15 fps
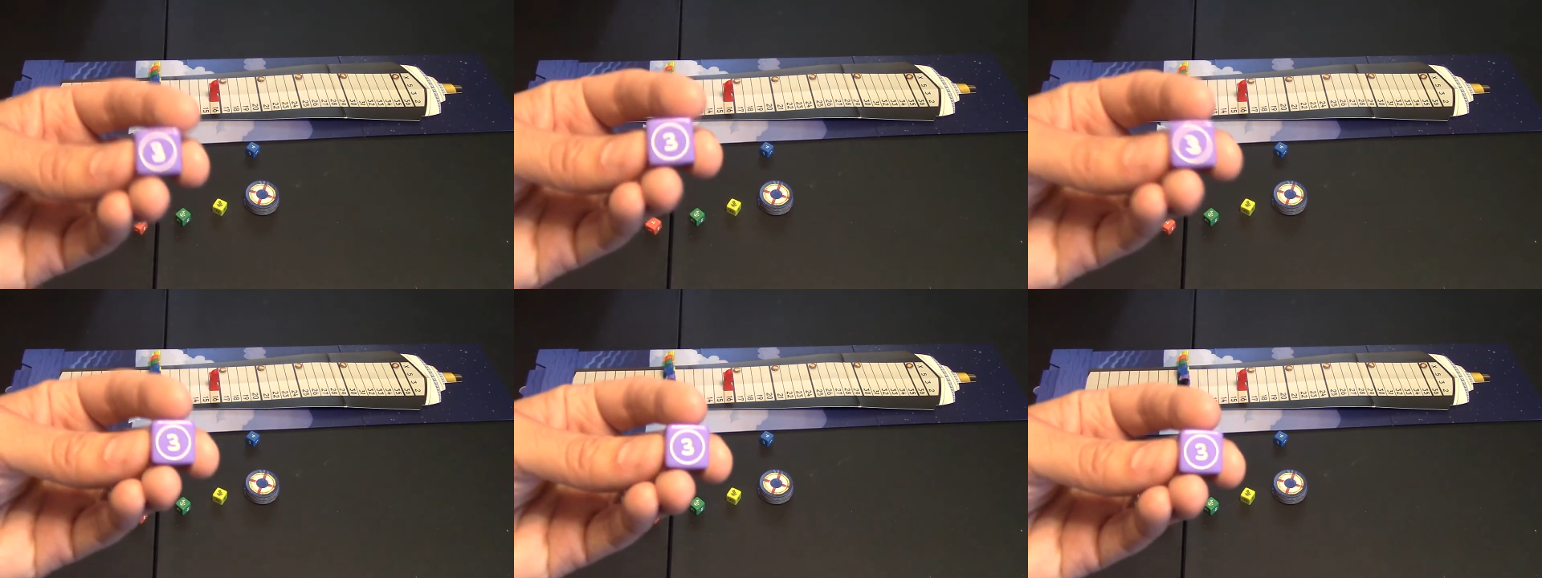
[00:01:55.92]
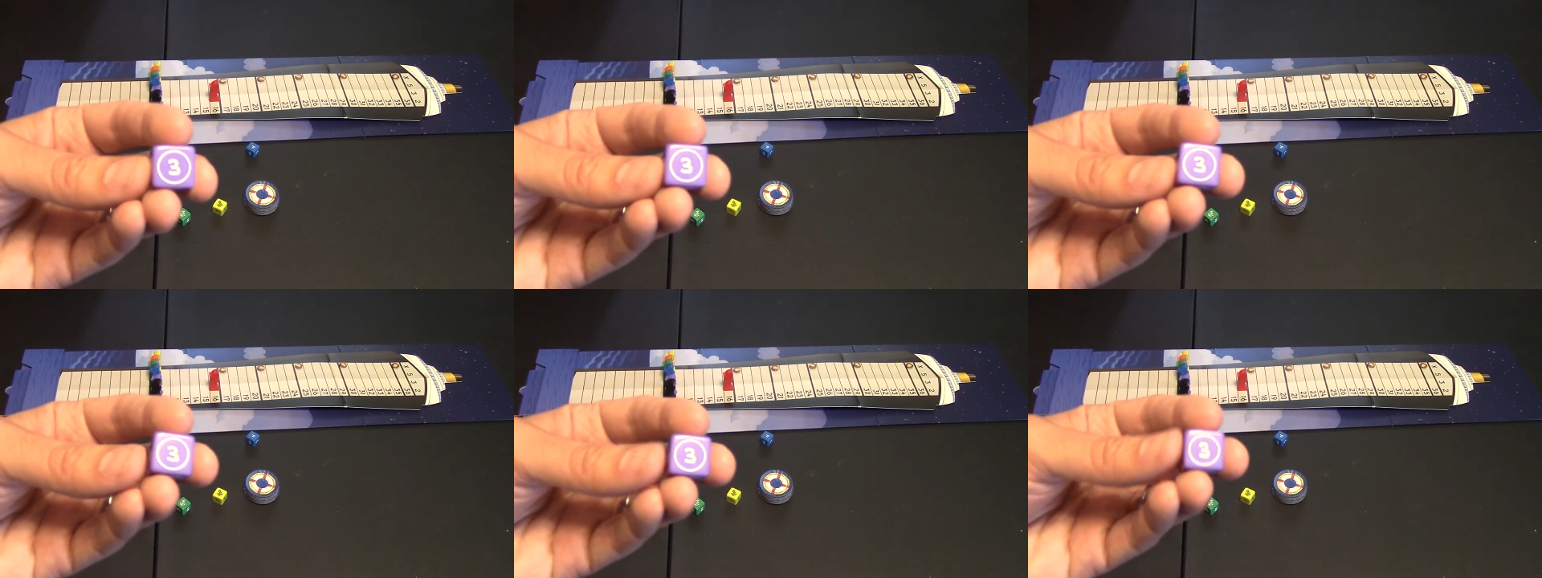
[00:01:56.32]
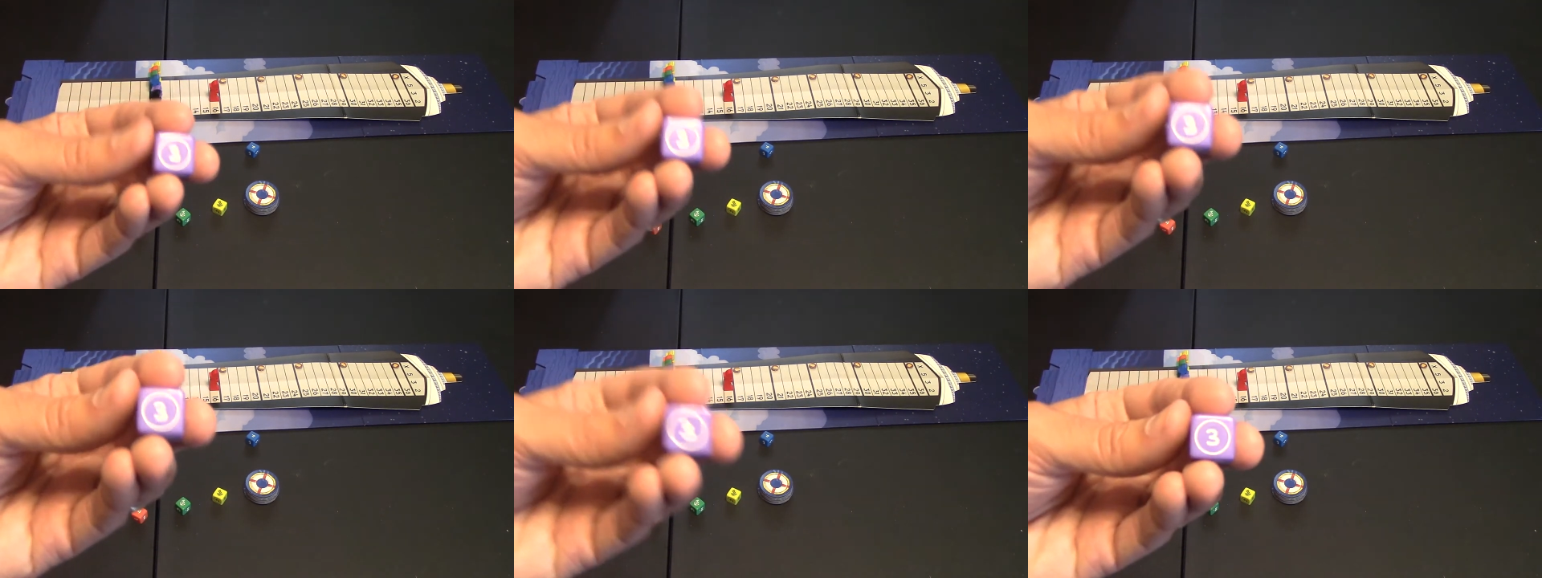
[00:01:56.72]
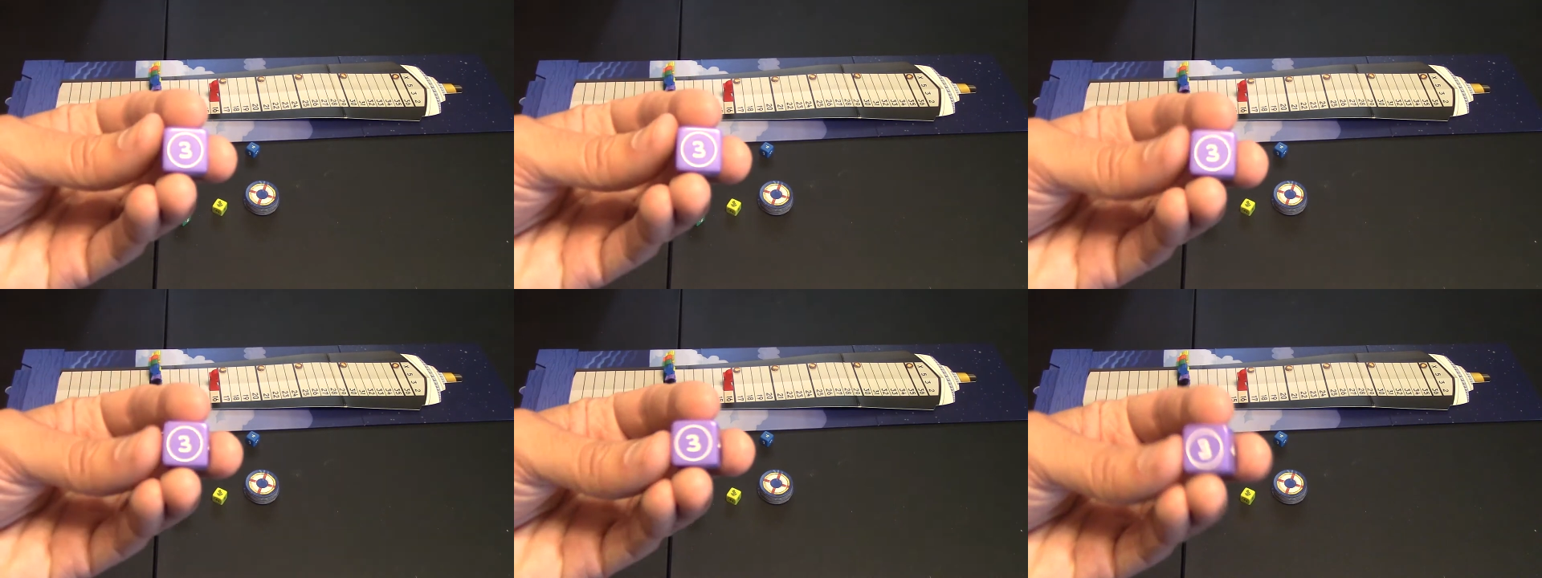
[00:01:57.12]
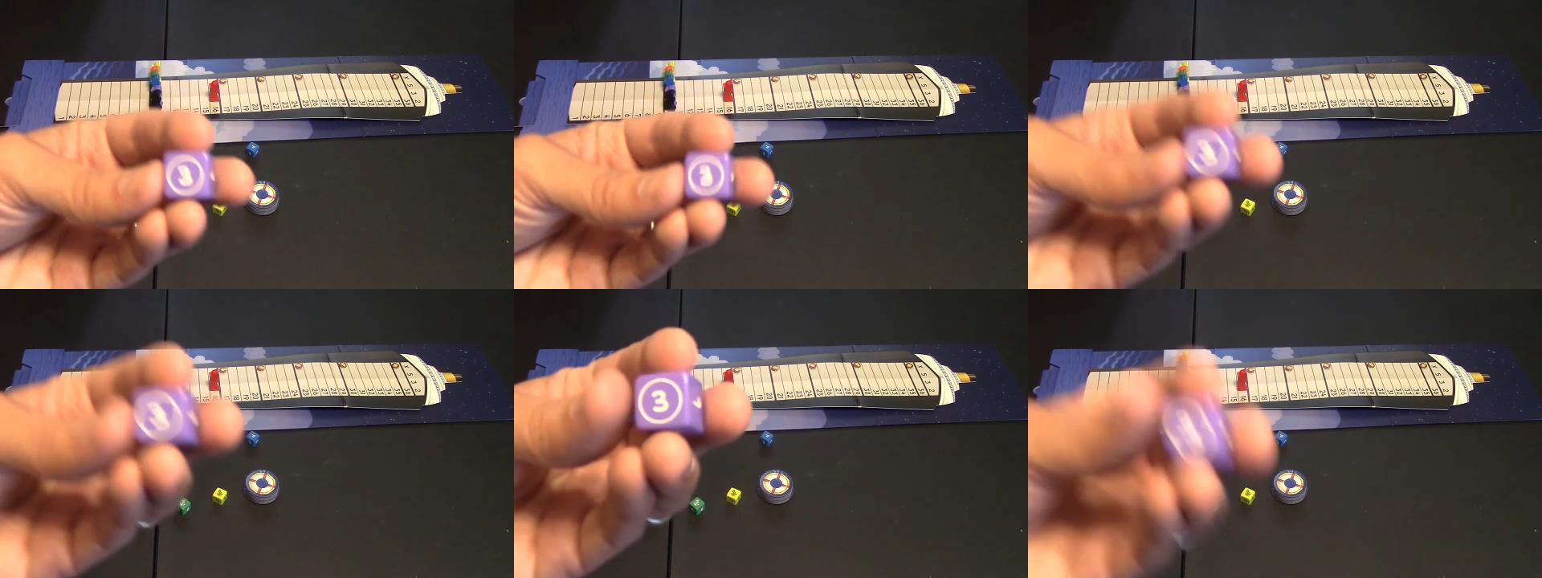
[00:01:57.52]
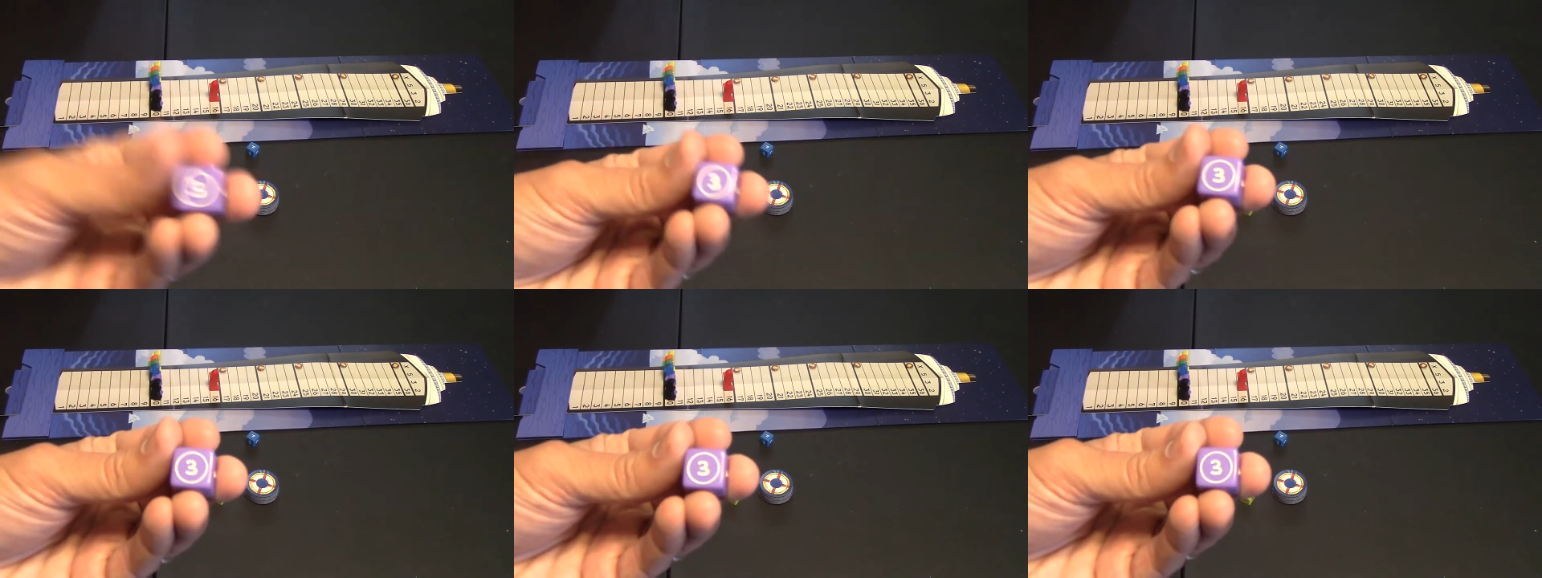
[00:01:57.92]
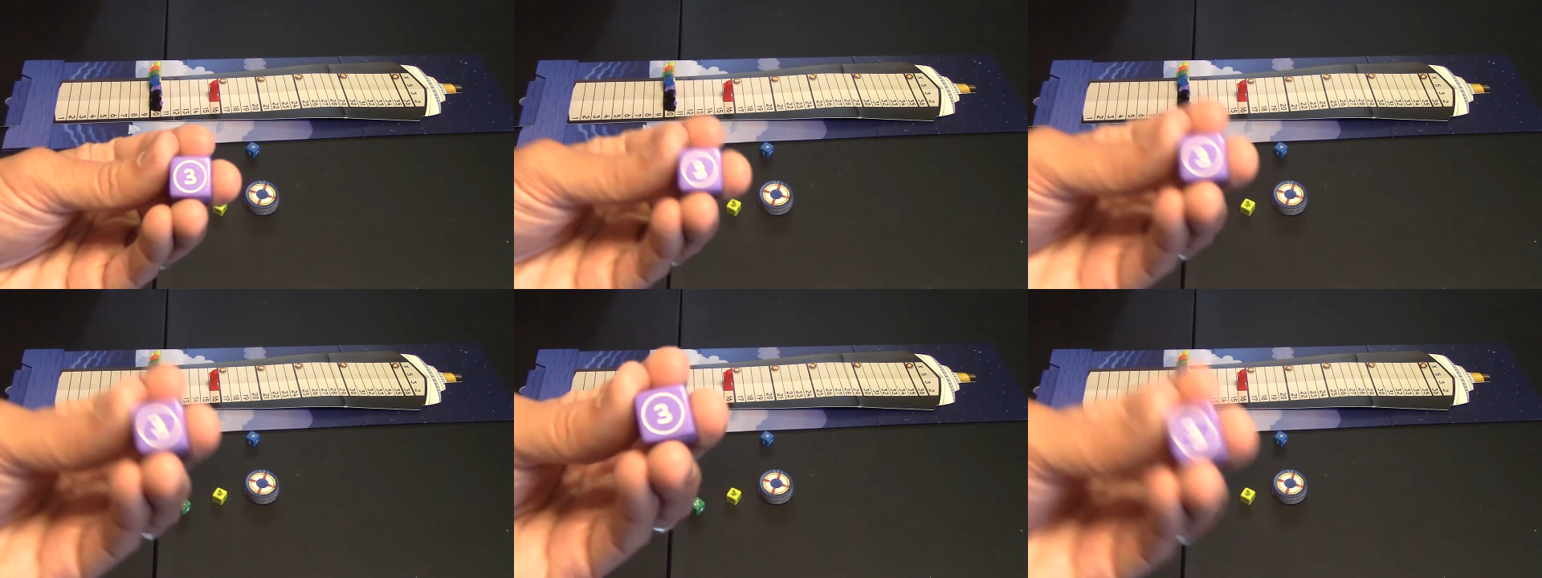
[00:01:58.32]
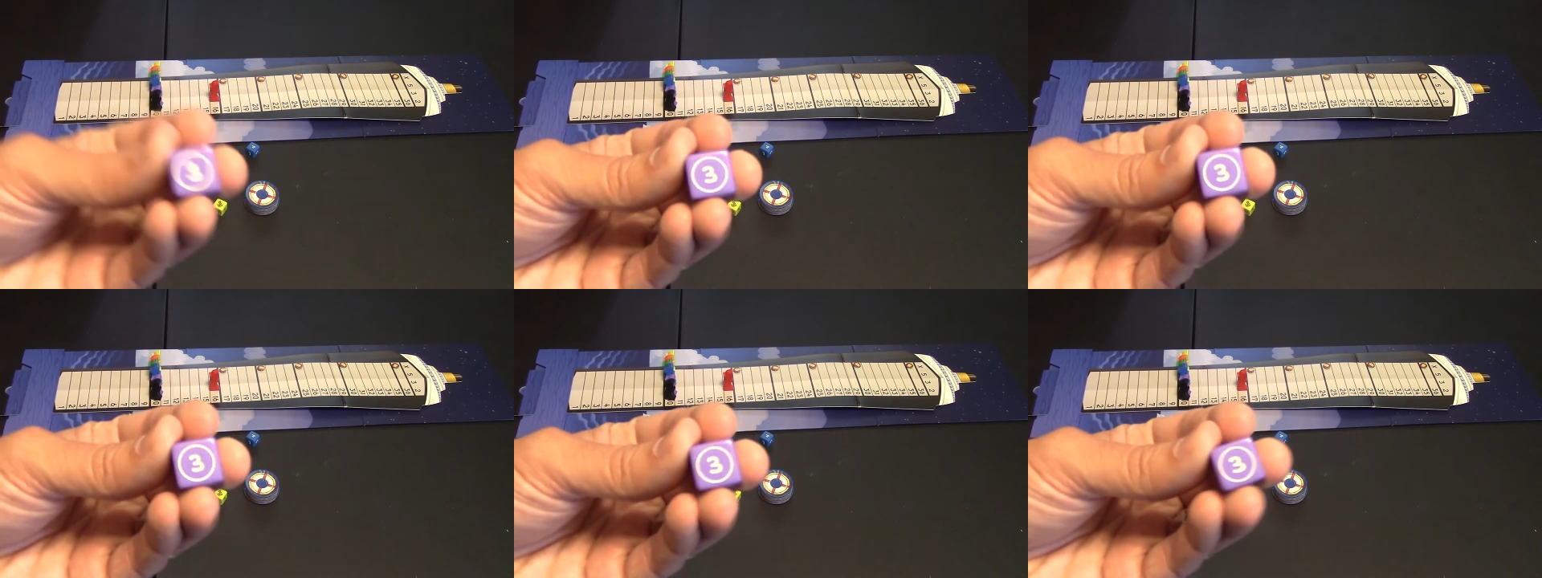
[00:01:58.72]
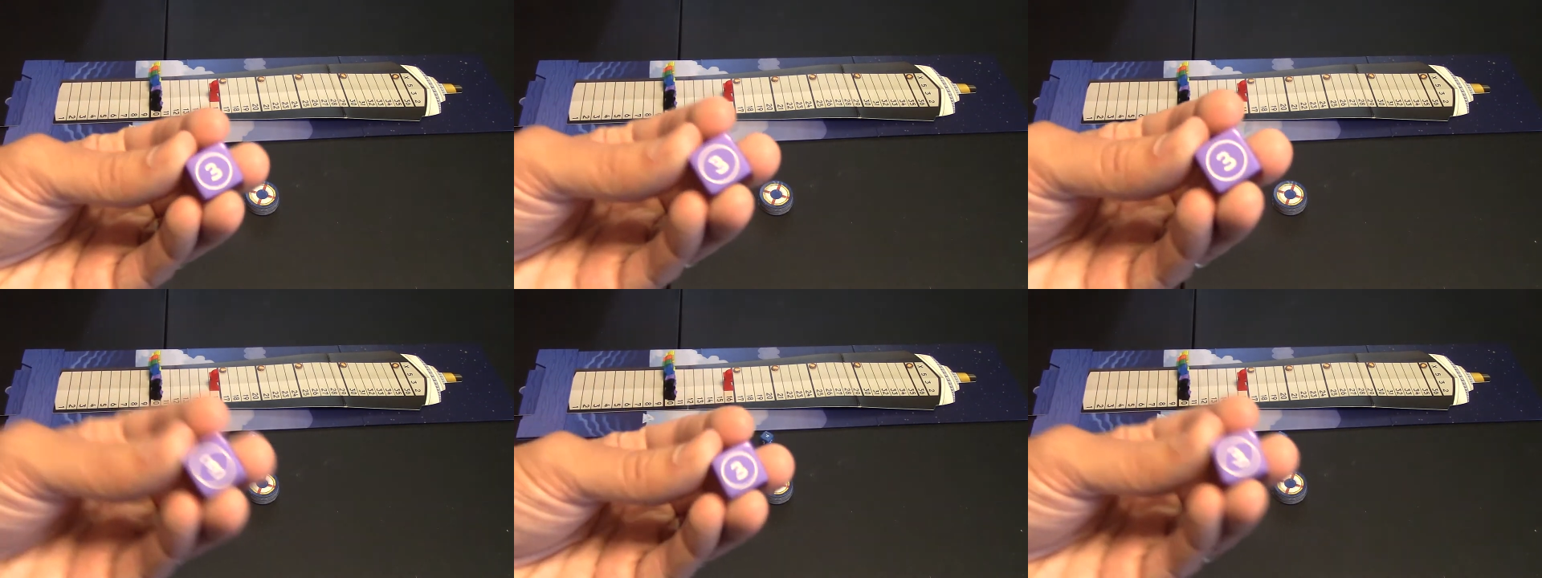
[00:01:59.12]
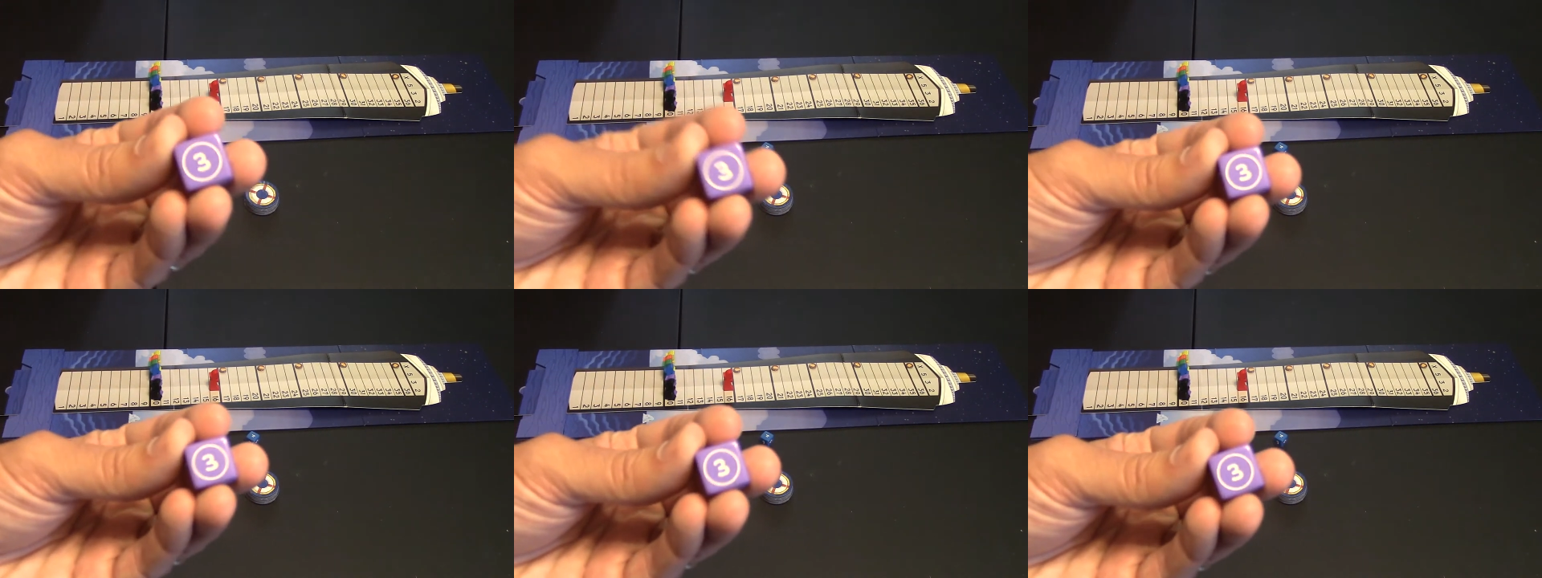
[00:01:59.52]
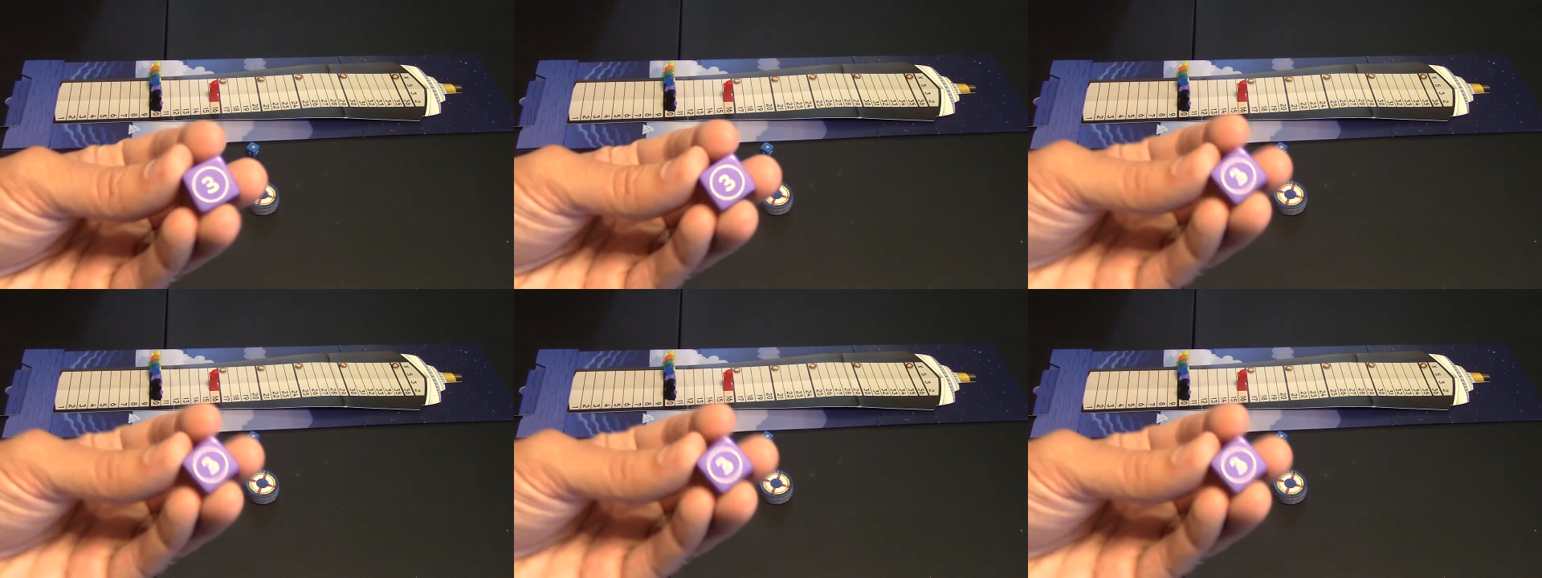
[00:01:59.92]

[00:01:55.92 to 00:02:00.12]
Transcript: Nobody's mouth can be seen.